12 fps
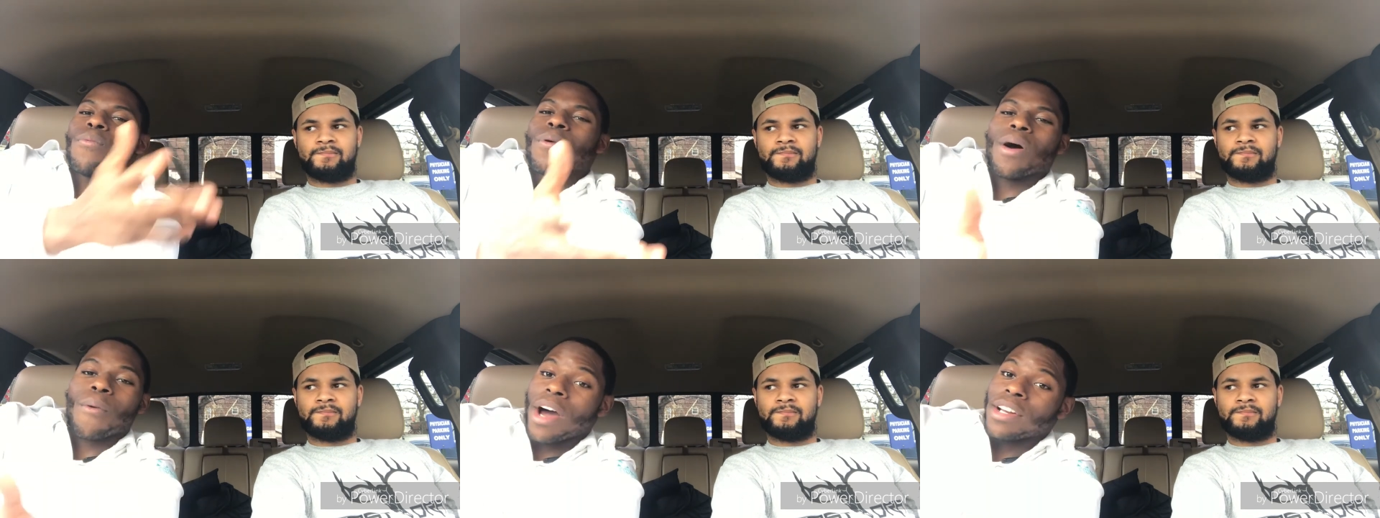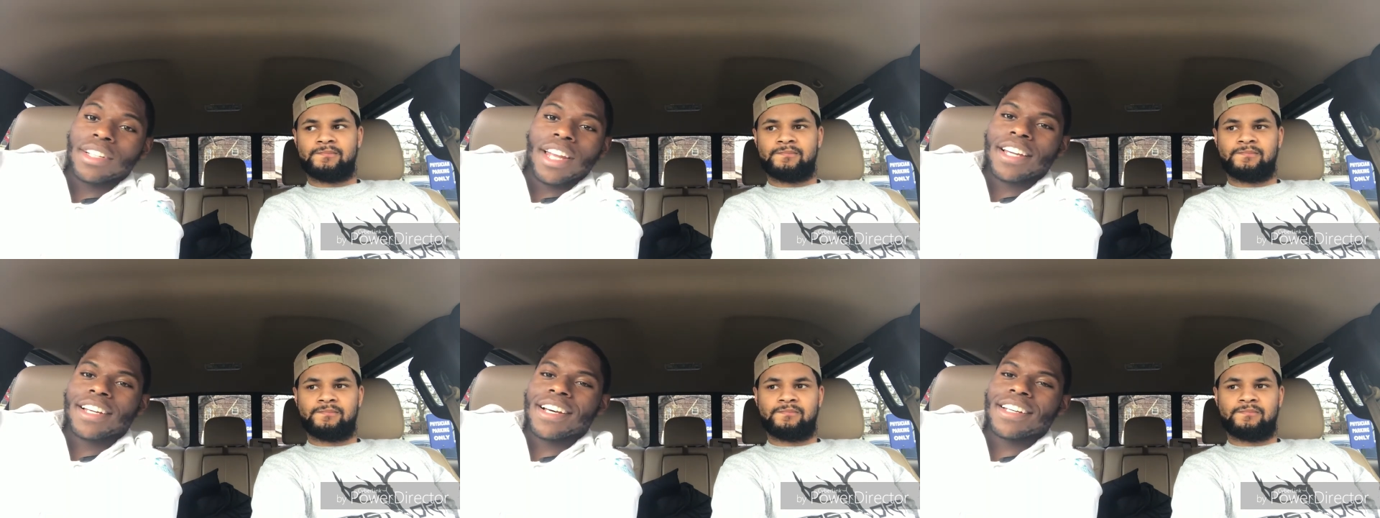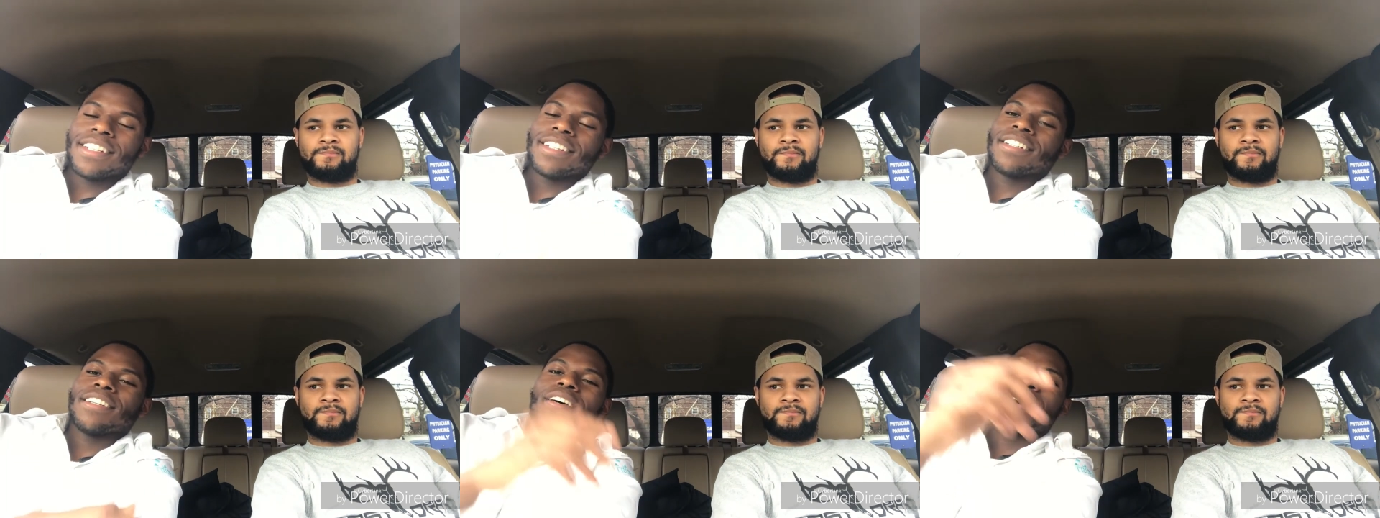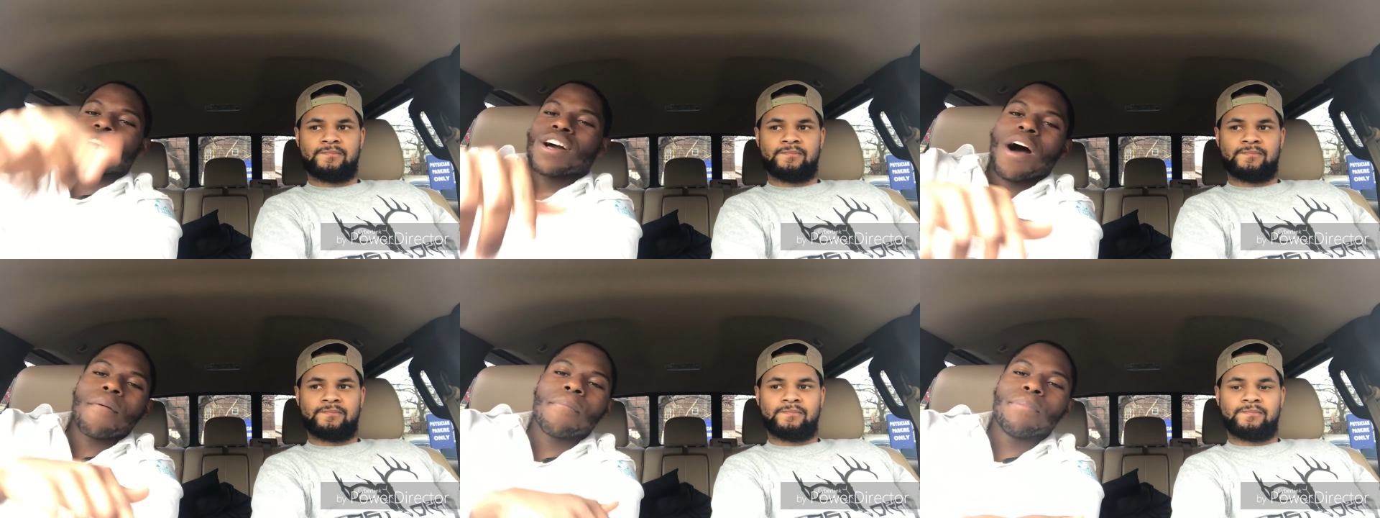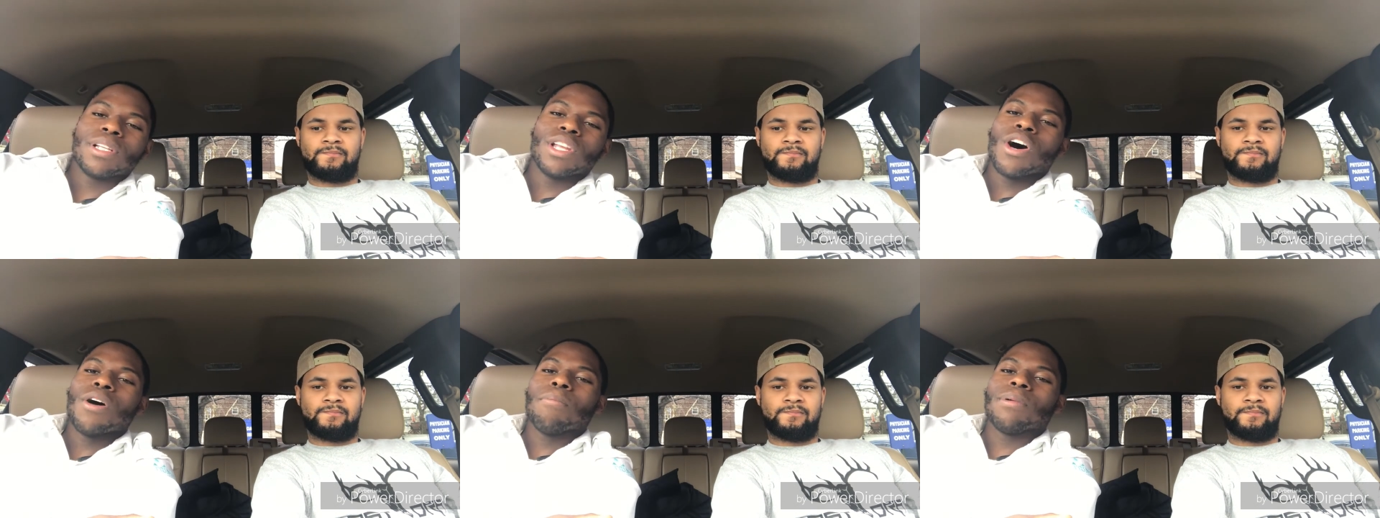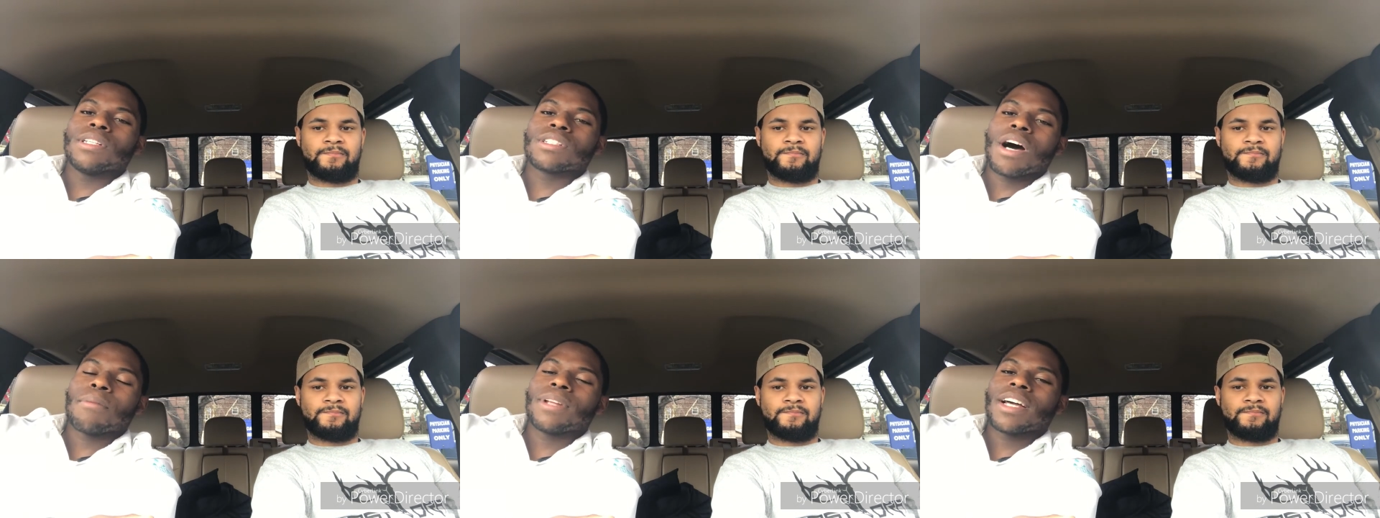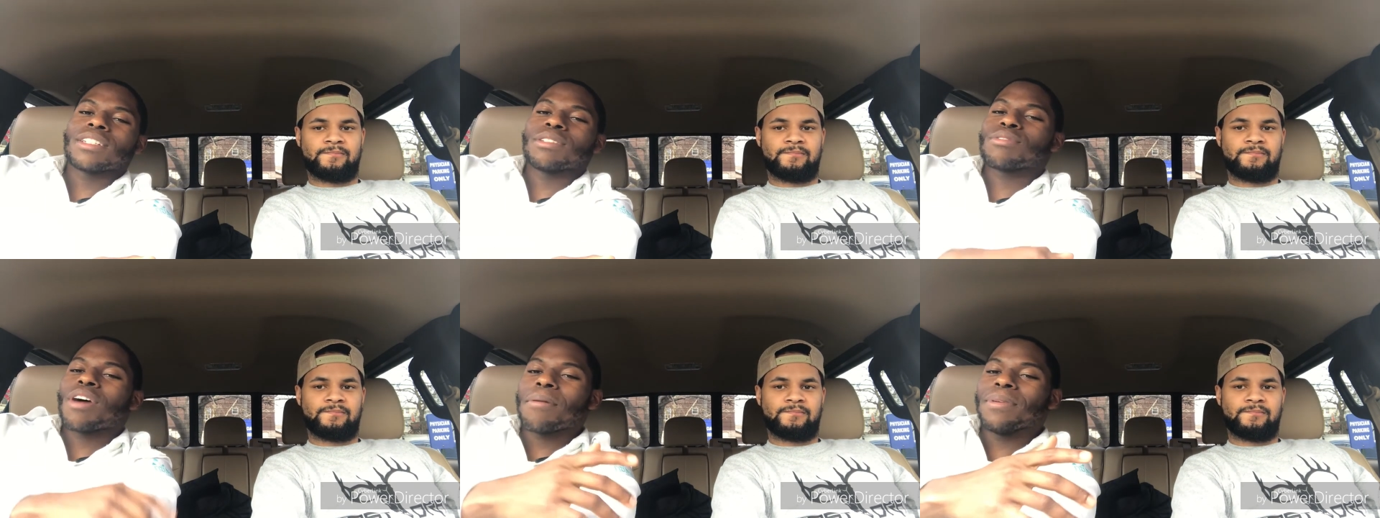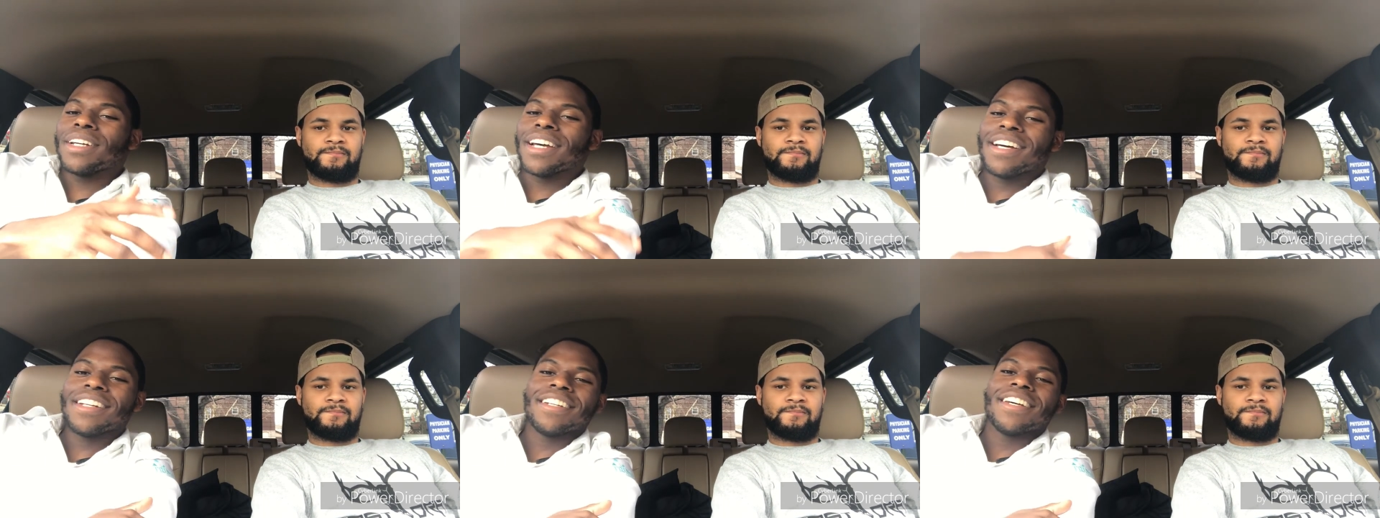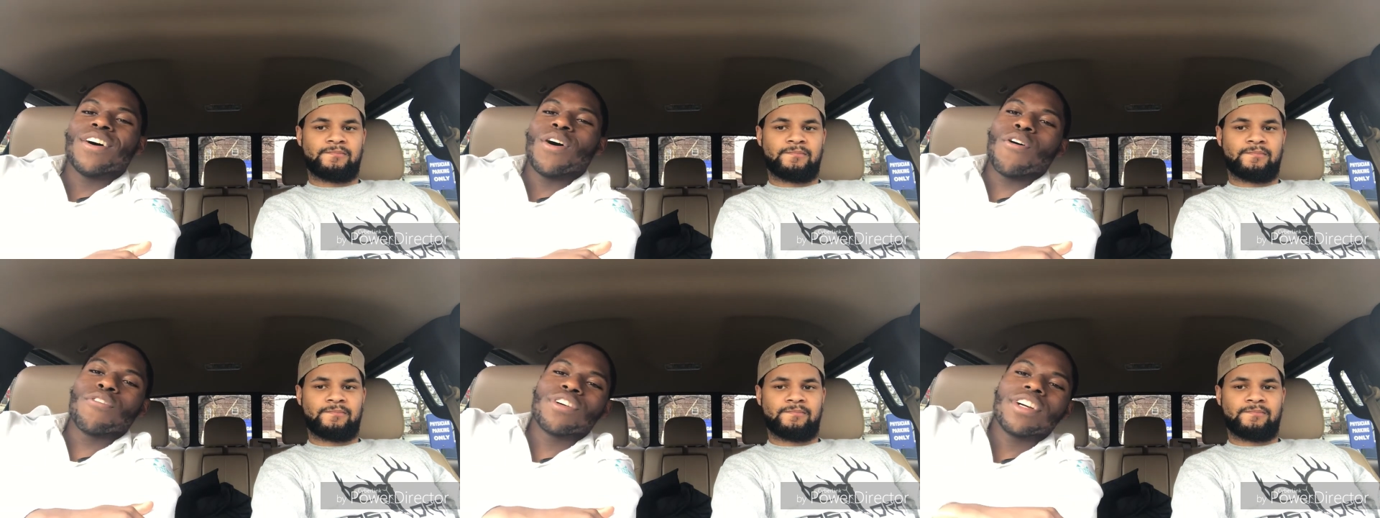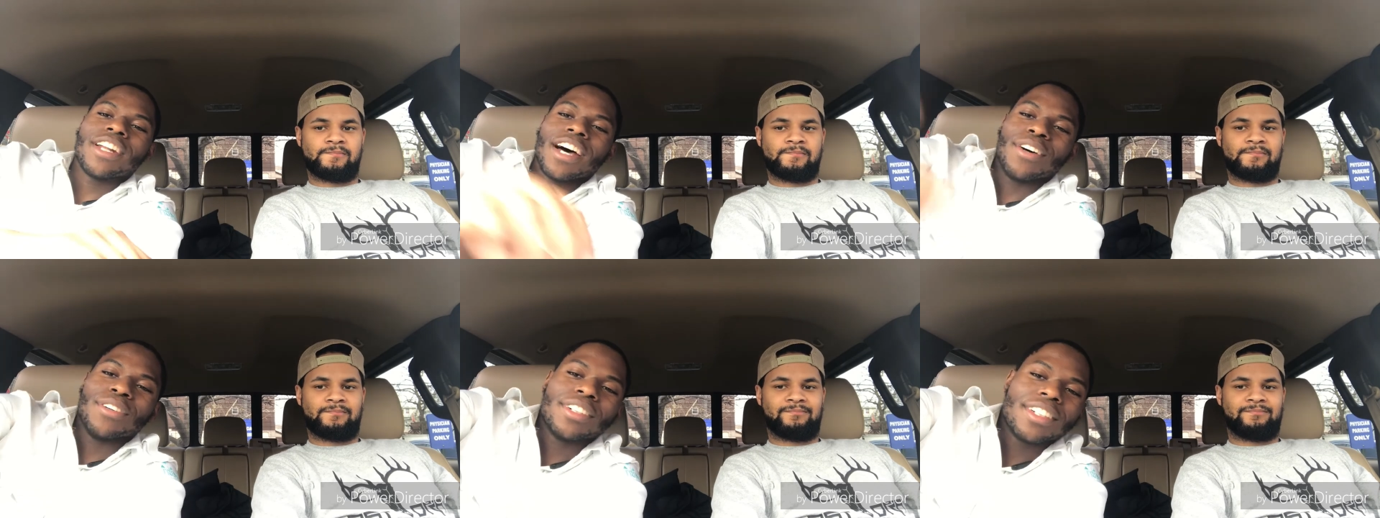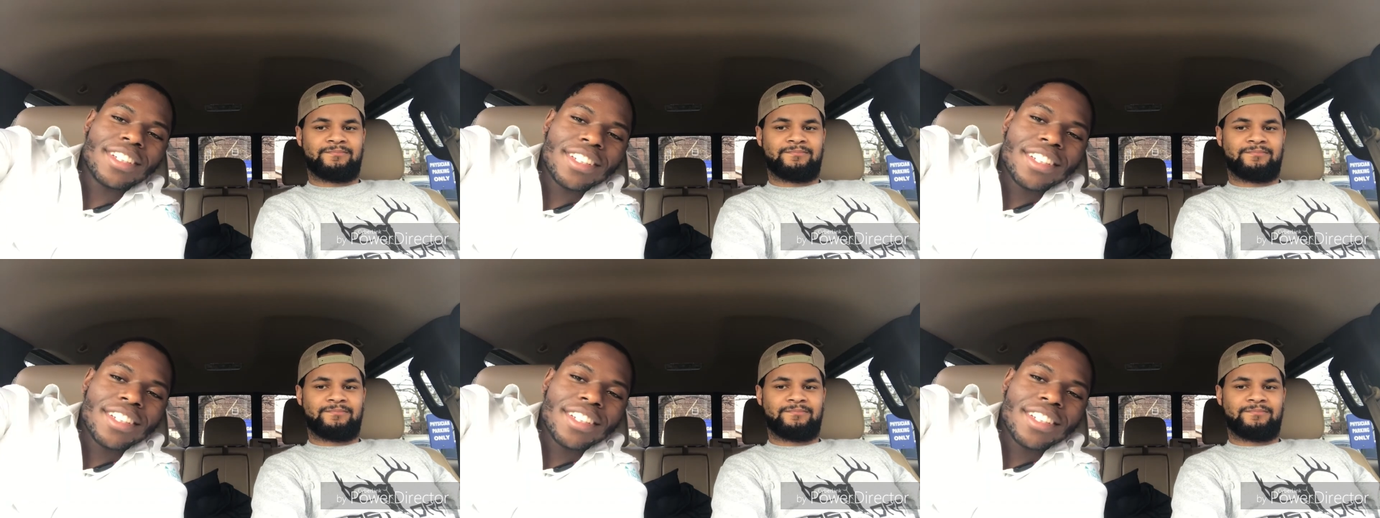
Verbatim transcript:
Speaker 1: Why? Why do you like hunting? Comment below. Please comment, like, subscribe again. Over and out.